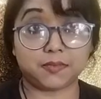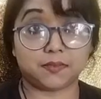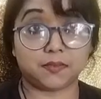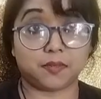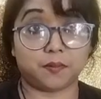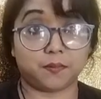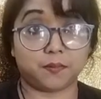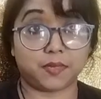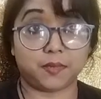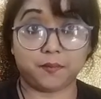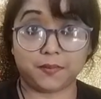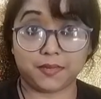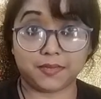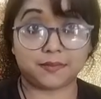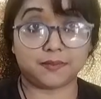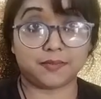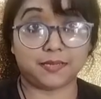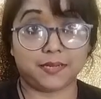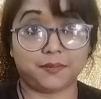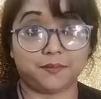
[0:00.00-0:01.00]
of
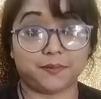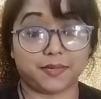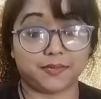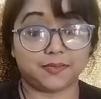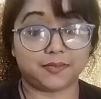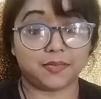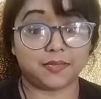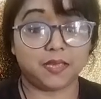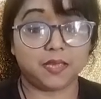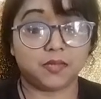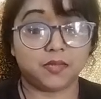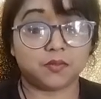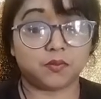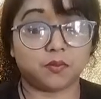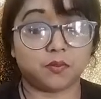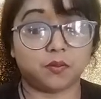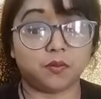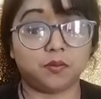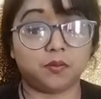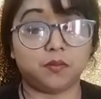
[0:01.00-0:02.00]
K.V.S syllabus.
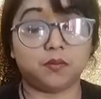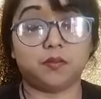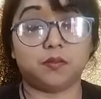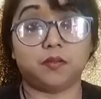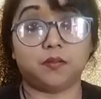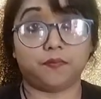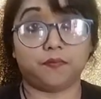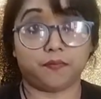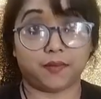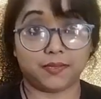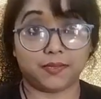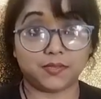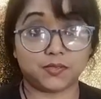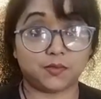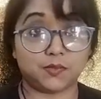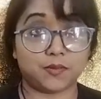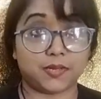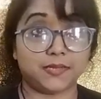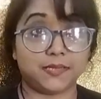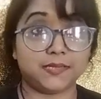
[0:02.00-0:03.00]
So
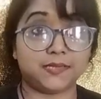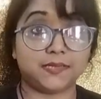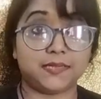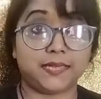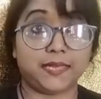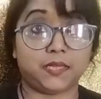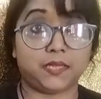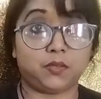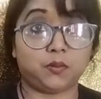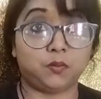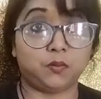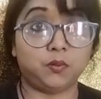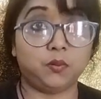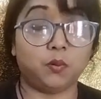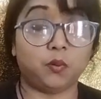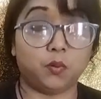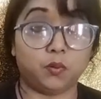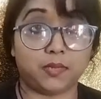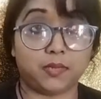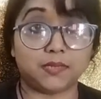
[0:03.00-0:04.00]
first one is get to
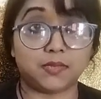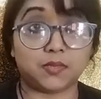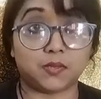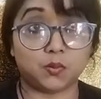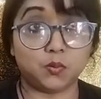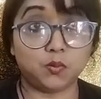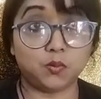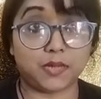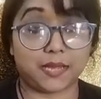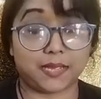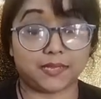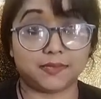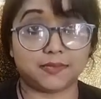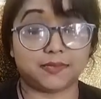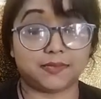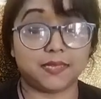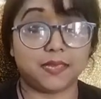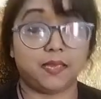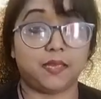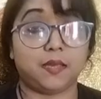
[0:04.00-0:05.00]
know the
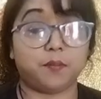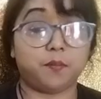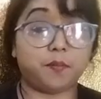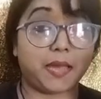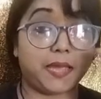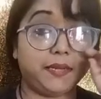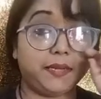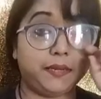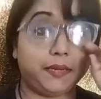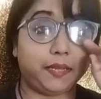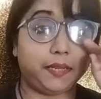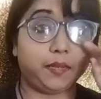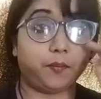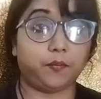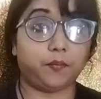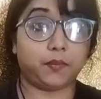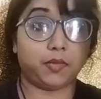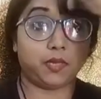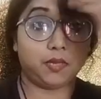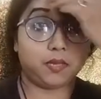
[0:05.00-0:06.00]
students by
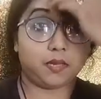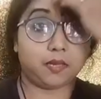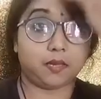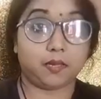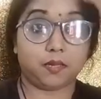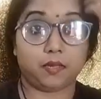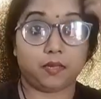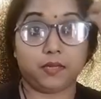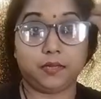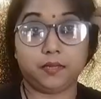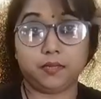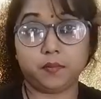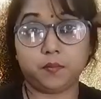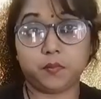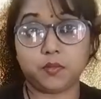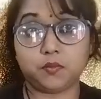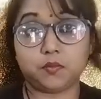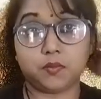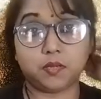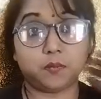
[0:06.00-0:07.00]
name.
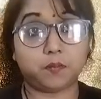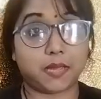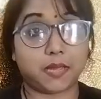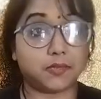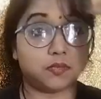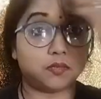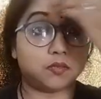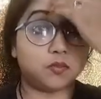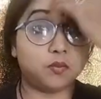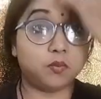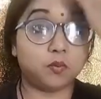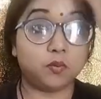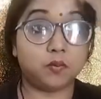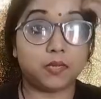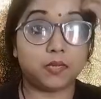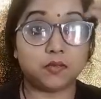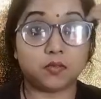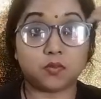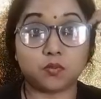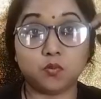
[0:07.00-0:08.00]
Individual must know
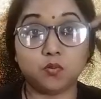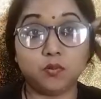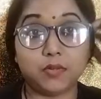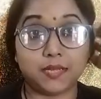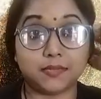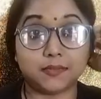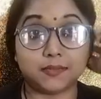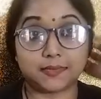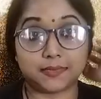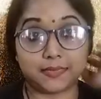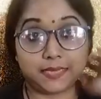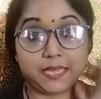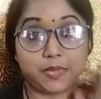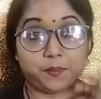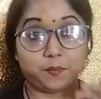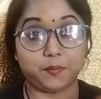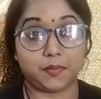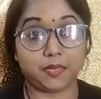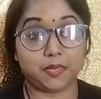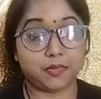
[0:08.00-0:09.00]
the student's
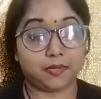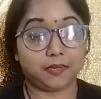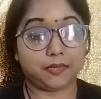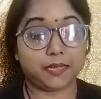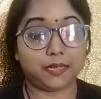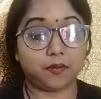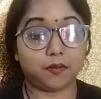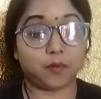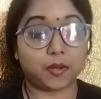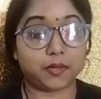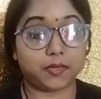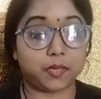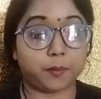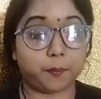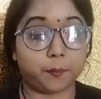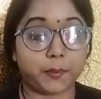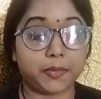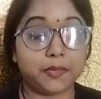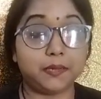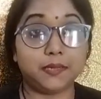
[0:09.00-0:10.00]
name. Then what
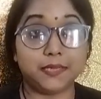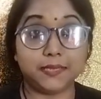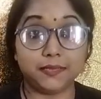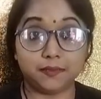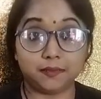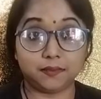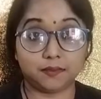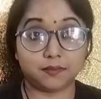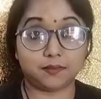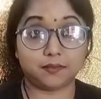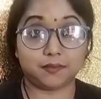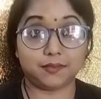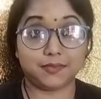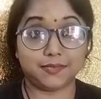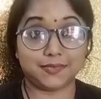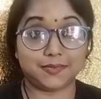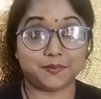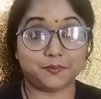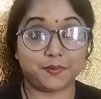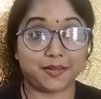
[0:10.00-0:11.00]
happen, leader
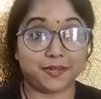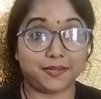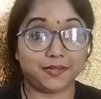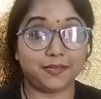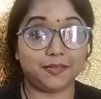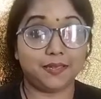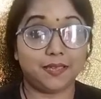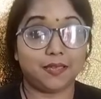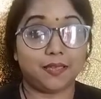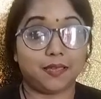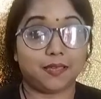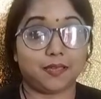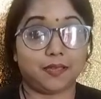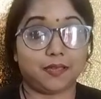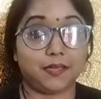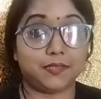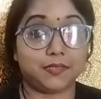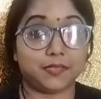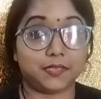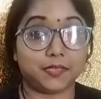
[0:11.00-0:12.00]
is very
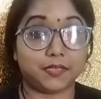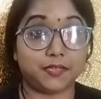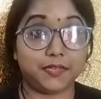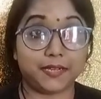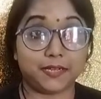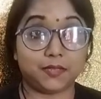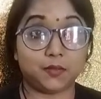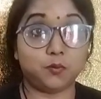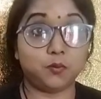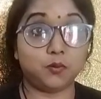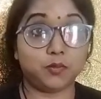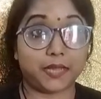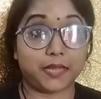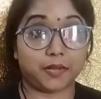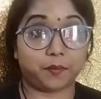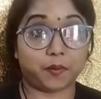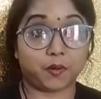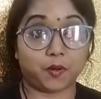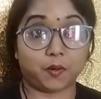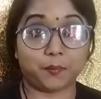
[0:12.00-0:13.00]
it's a create good
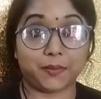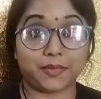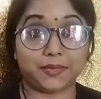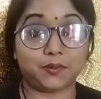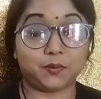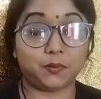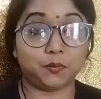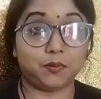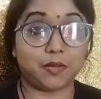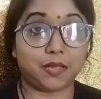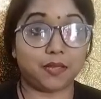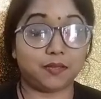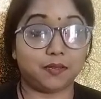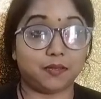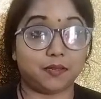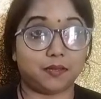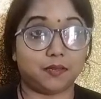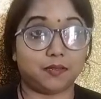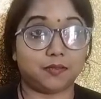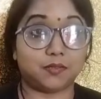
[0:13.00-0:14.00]
environment to
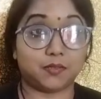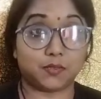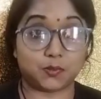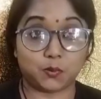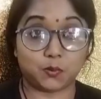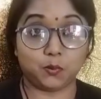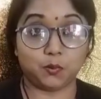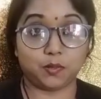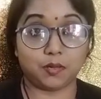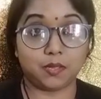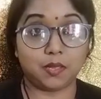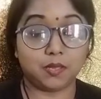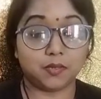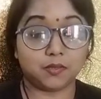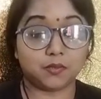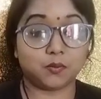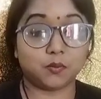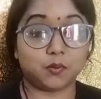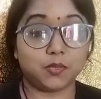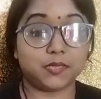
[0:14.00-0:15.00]
the school.
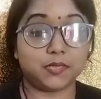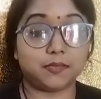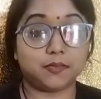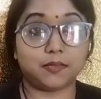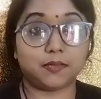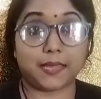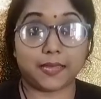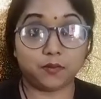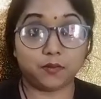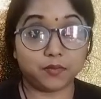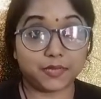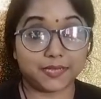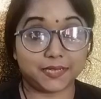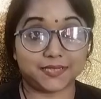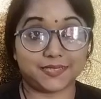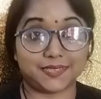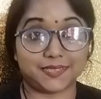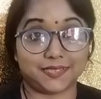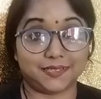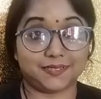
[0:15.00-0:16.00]
So it's
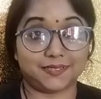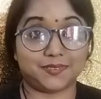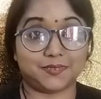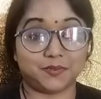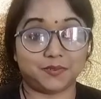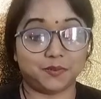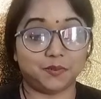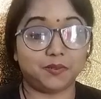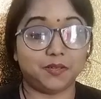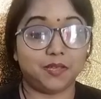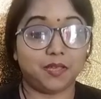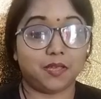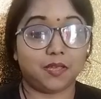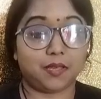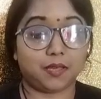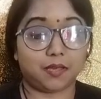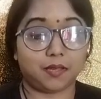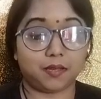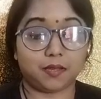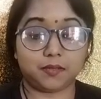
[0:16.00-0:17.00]
education. So
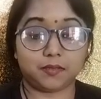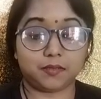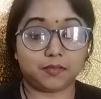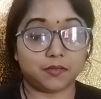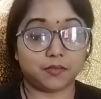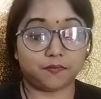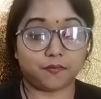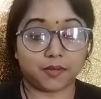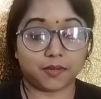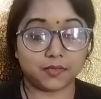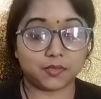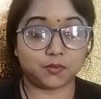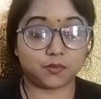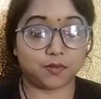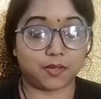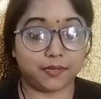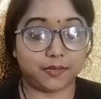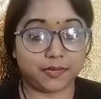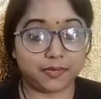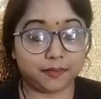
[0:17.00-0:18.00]
it's the first
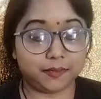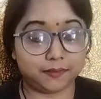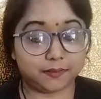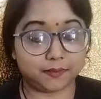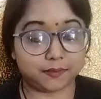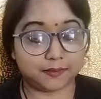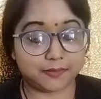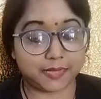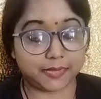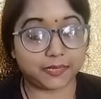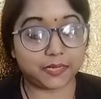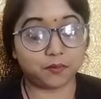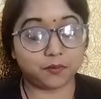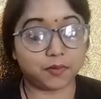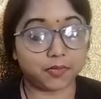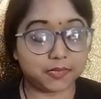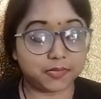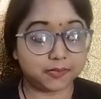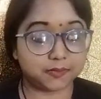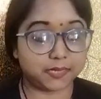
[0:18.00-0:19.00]
one. Then the second
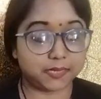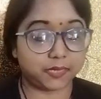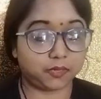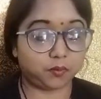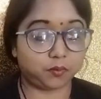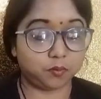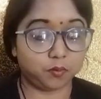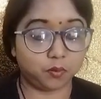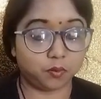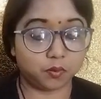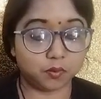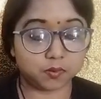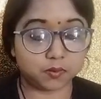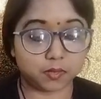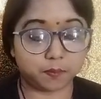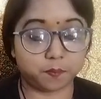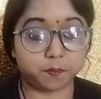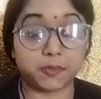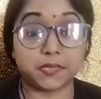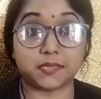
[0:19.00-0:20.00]
one is get to know
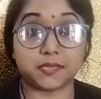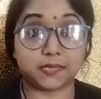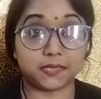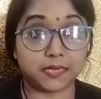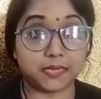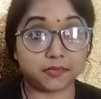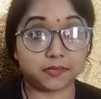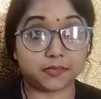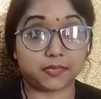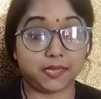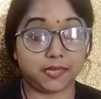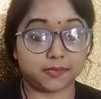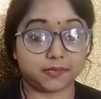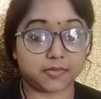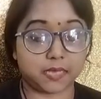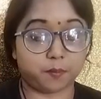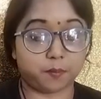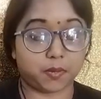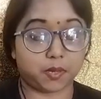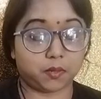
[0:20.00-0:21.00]
some personal things
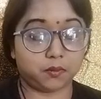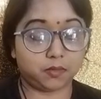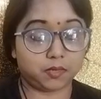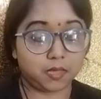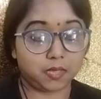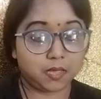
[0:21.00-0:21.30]
about